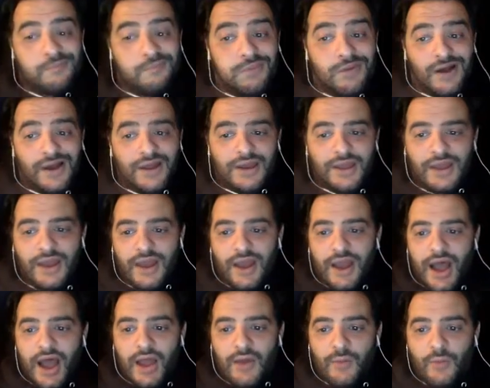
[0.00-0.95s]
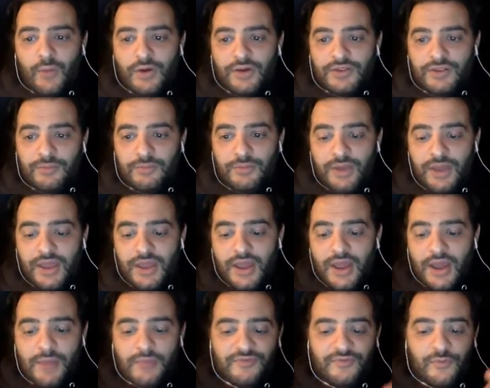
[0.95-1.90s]
but I wanted to pay
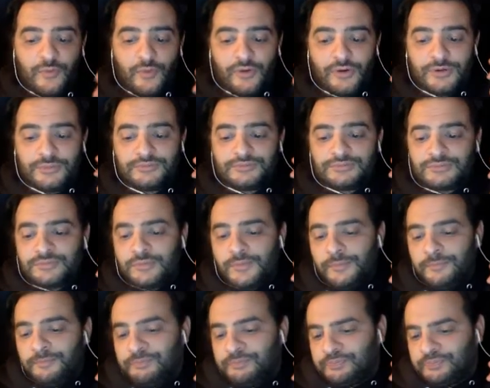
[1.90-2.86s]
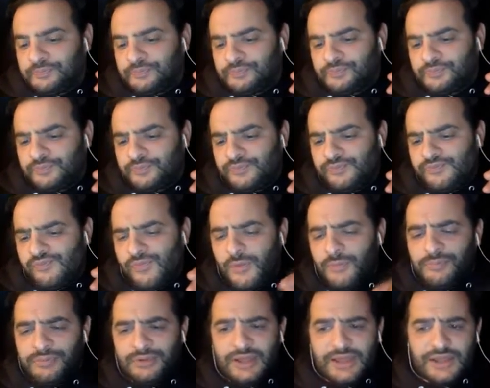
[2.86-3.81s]
up for
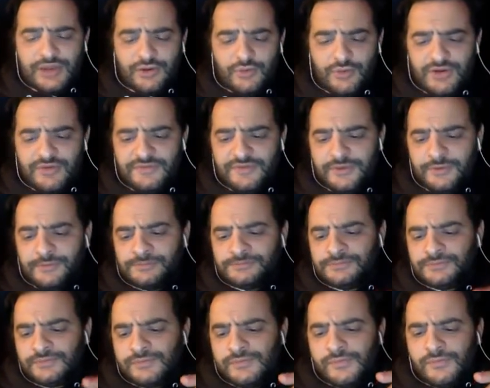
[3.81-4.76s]
Blake Griffin,